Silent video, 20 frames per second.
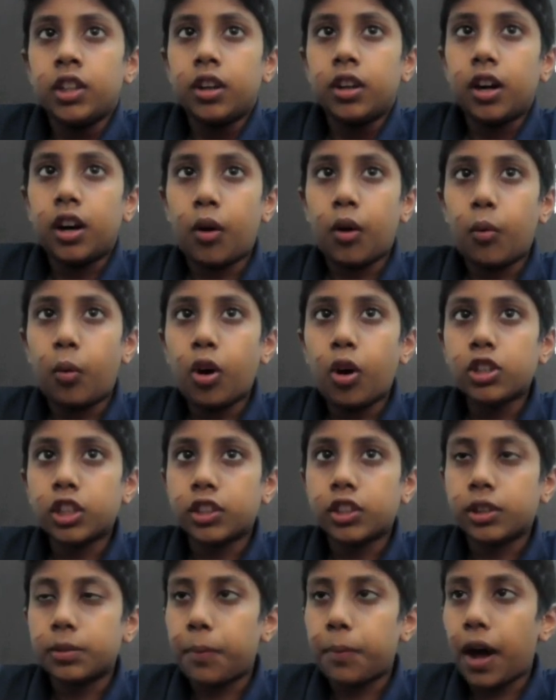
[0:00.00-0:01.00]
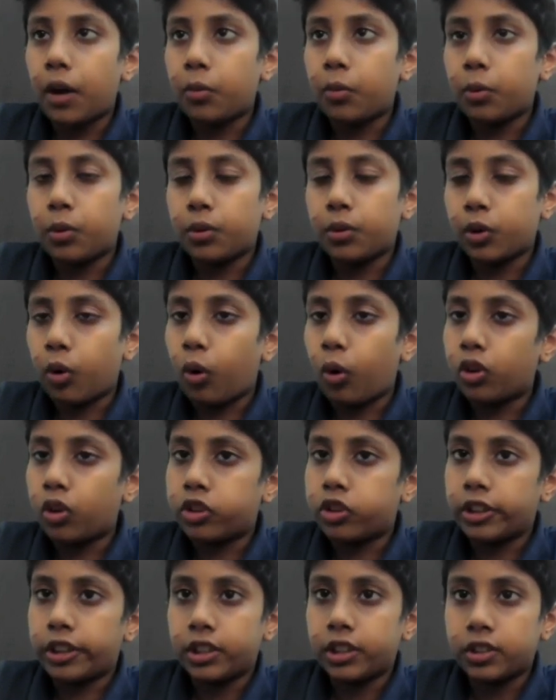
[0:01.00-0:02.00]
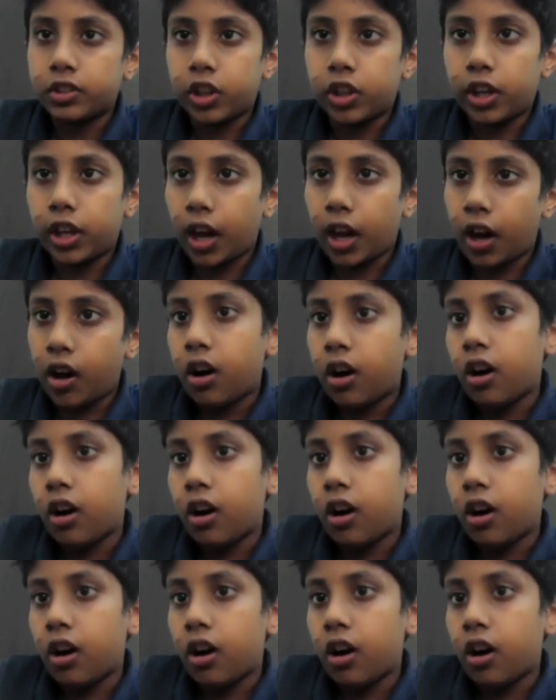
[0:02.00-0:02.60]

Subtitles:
watch is compatible with all these three